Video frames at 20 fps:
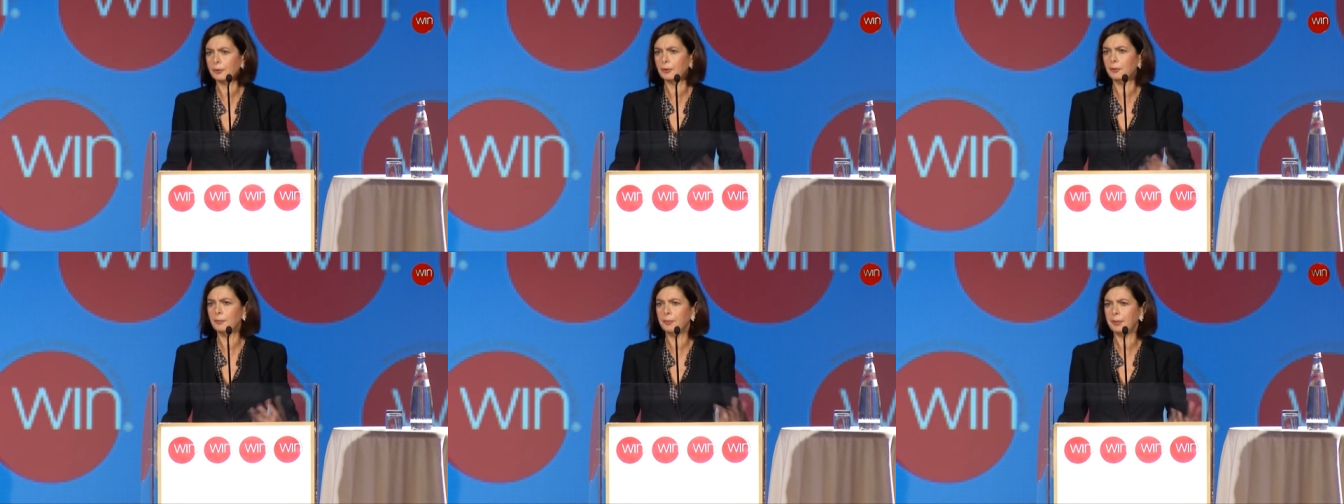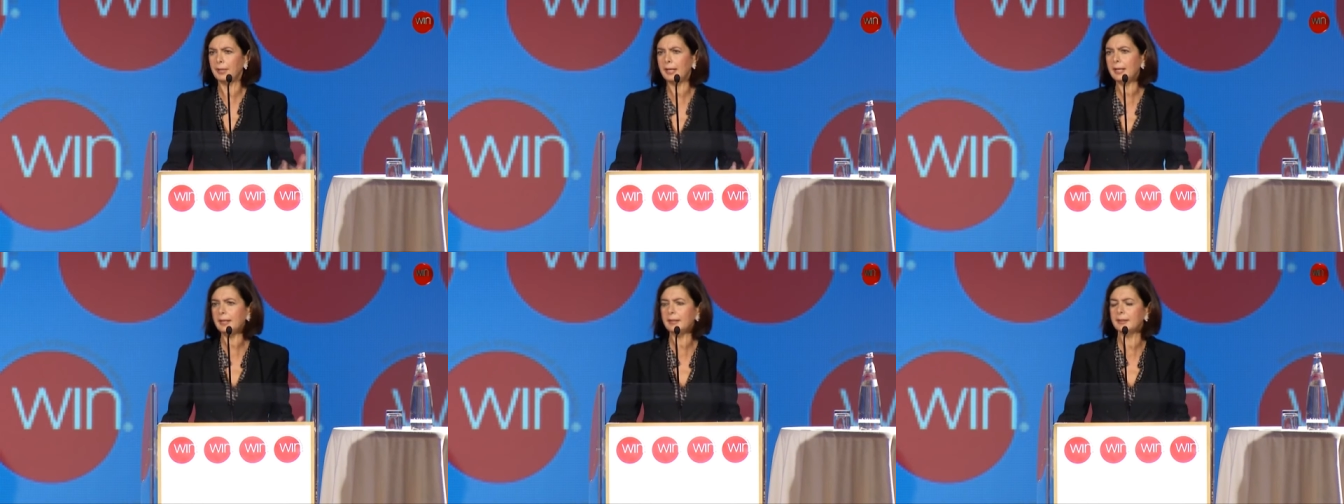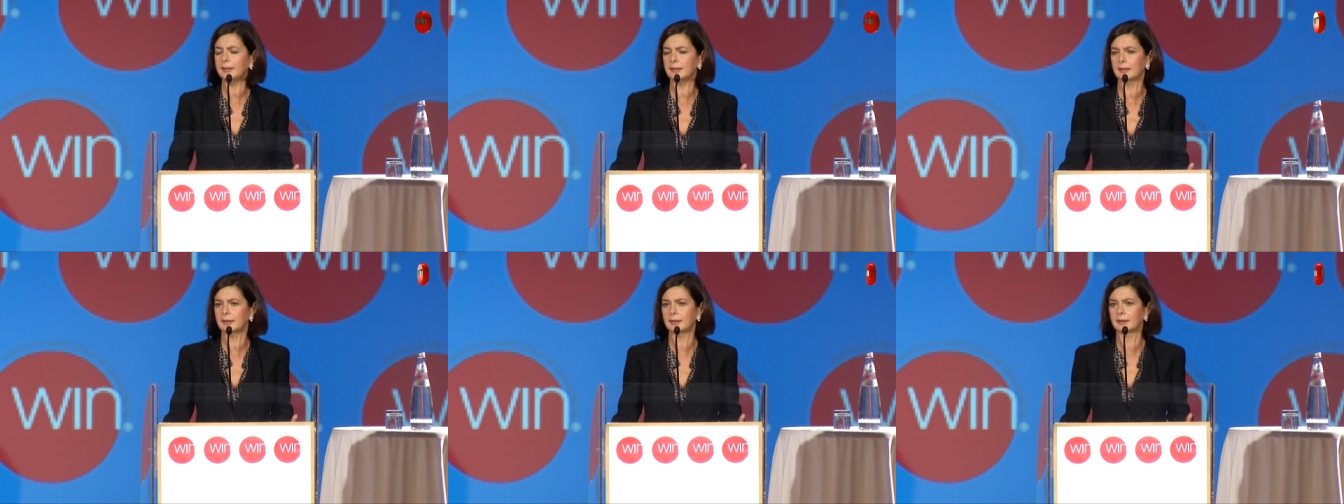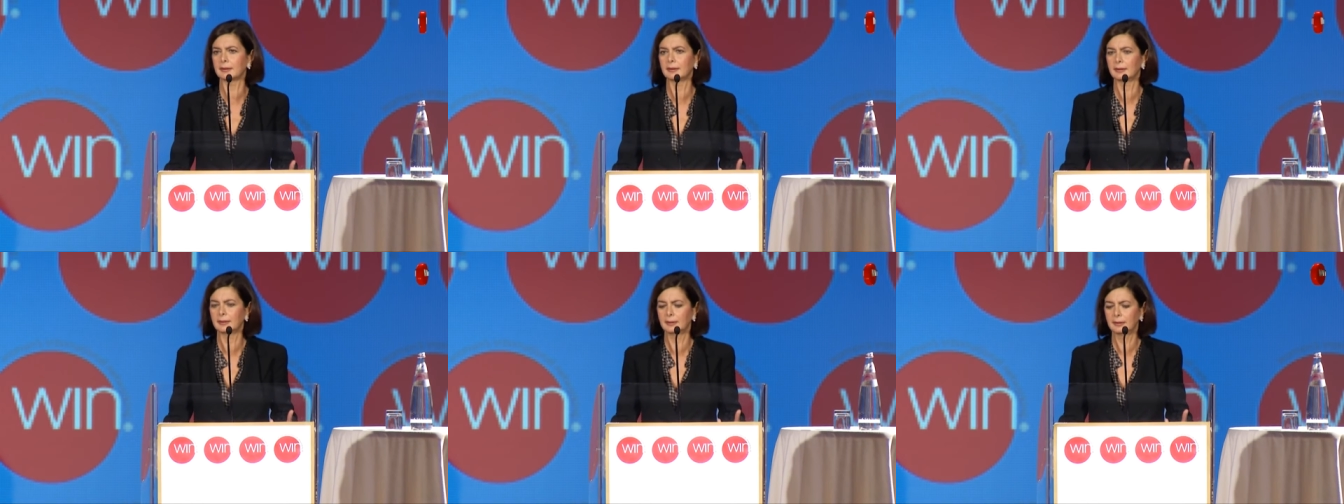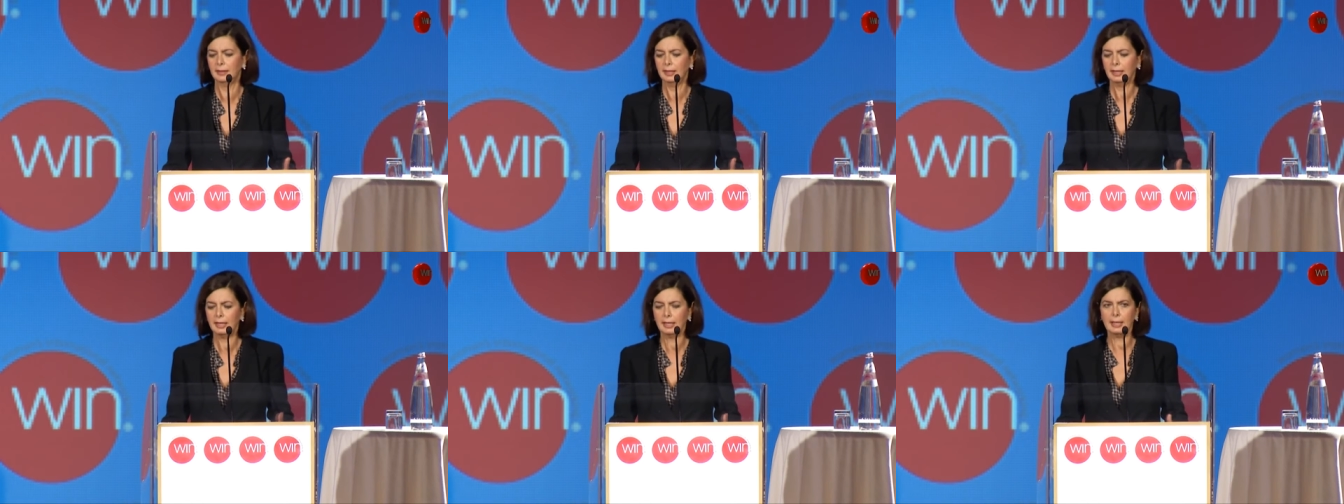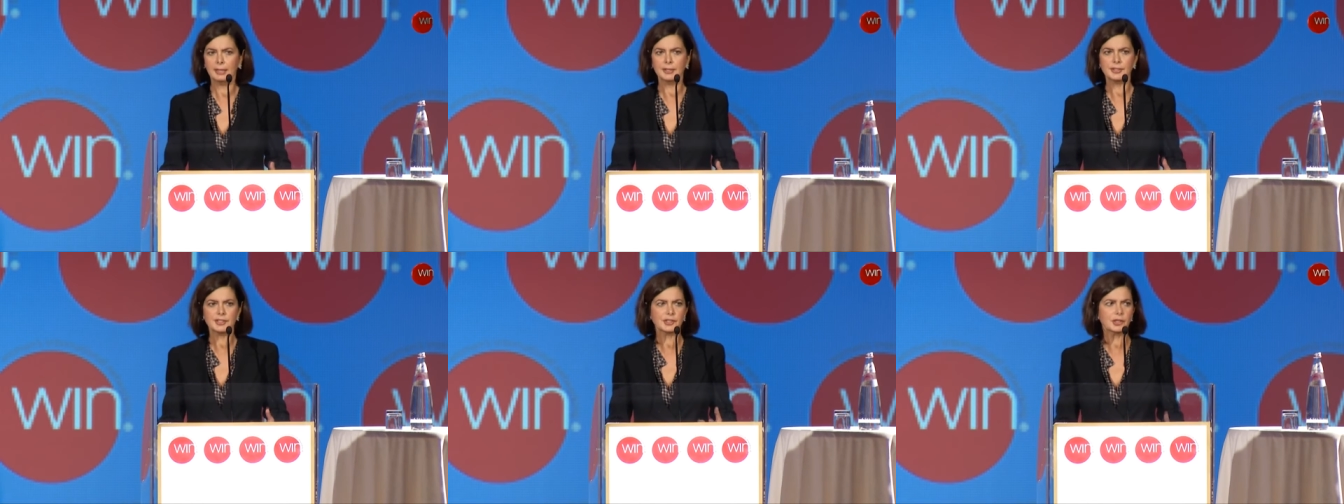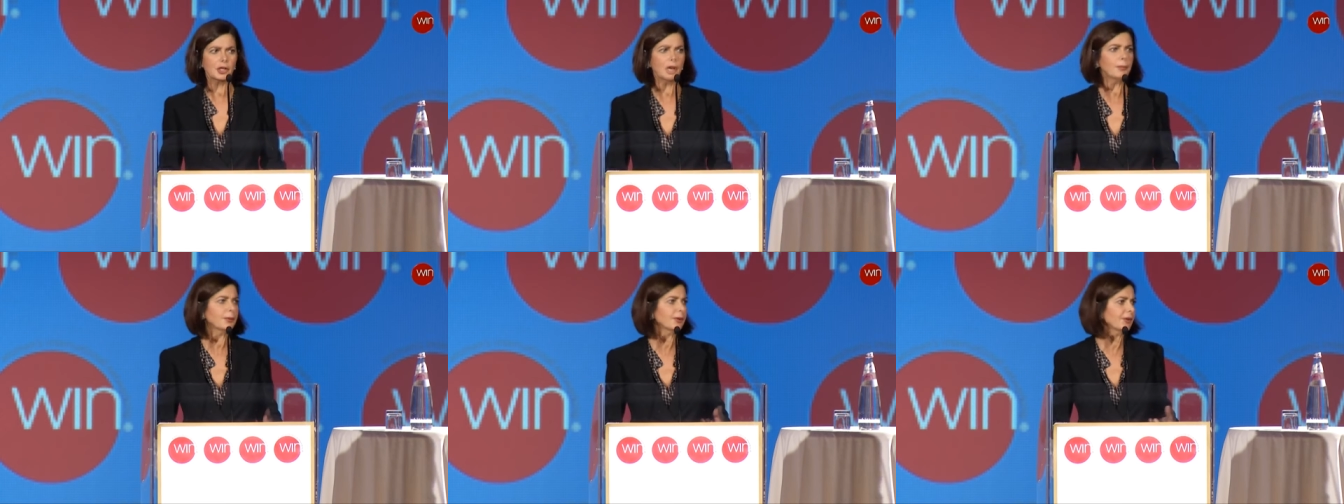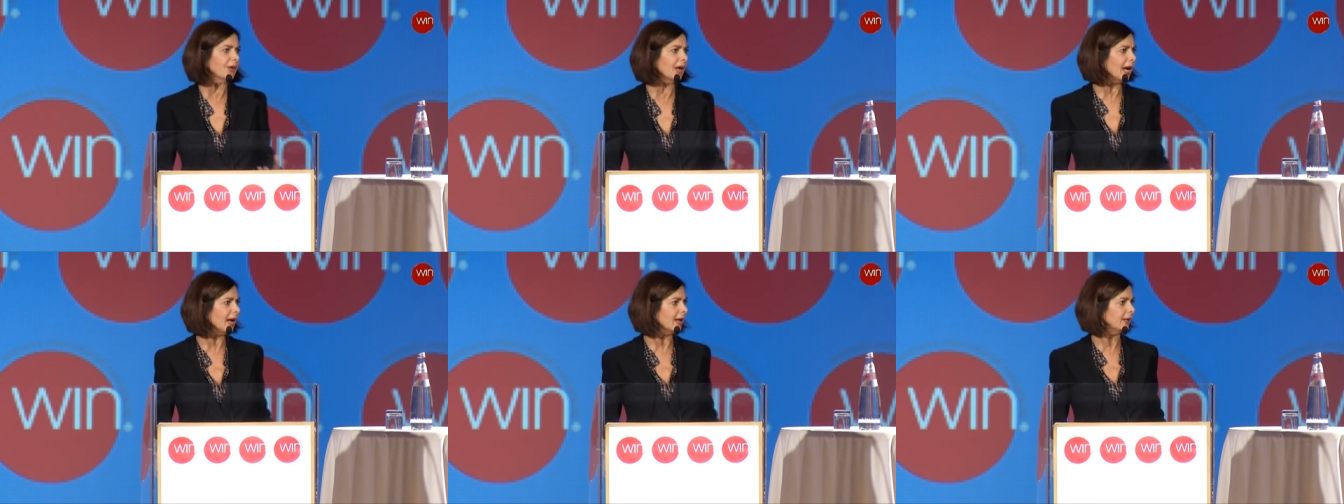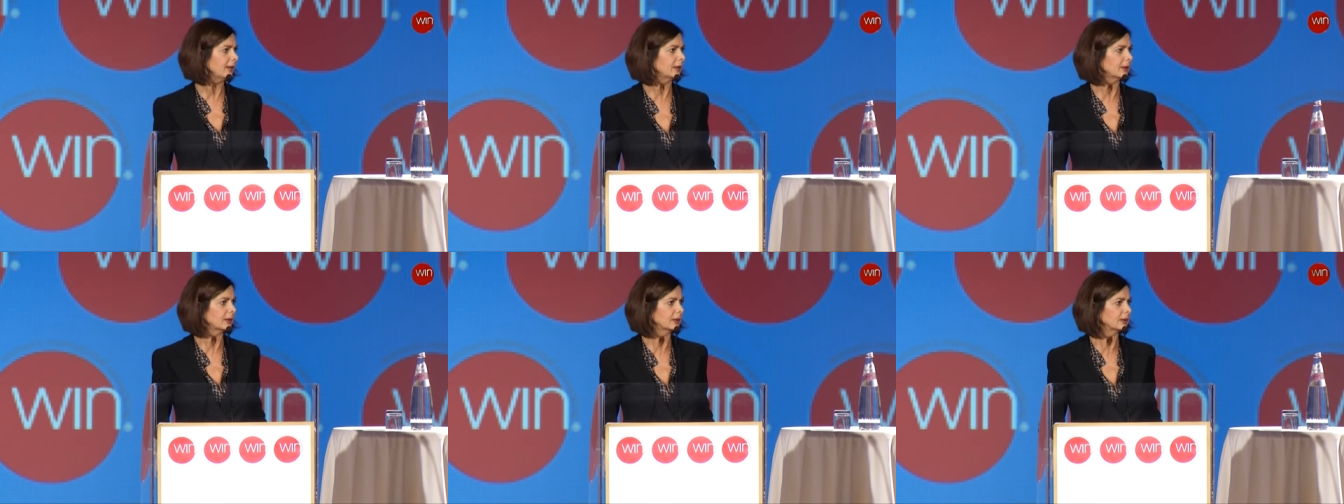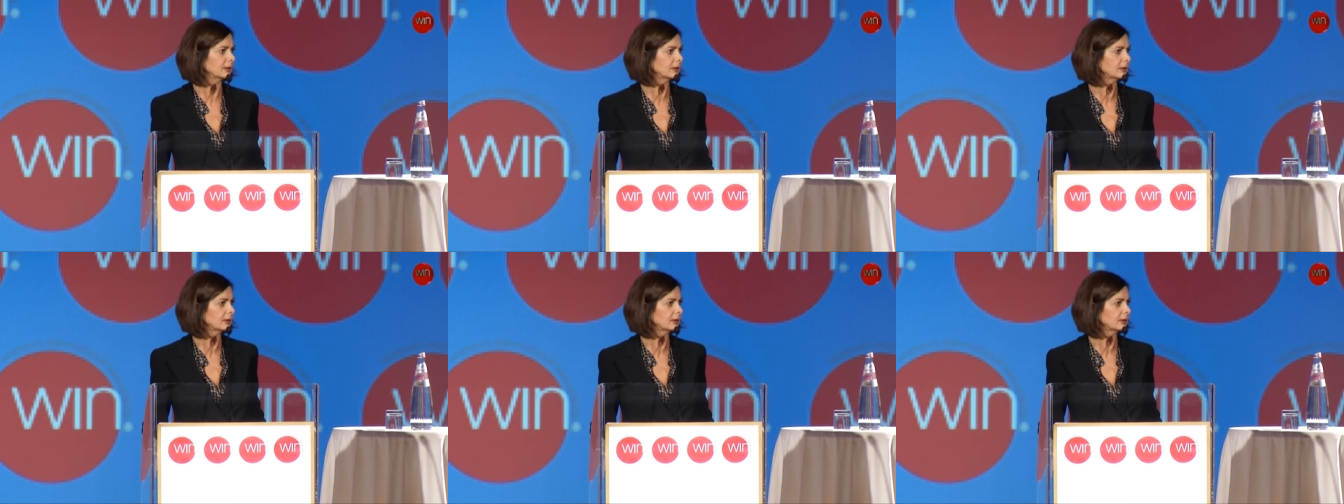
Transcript: complaining and stop crying.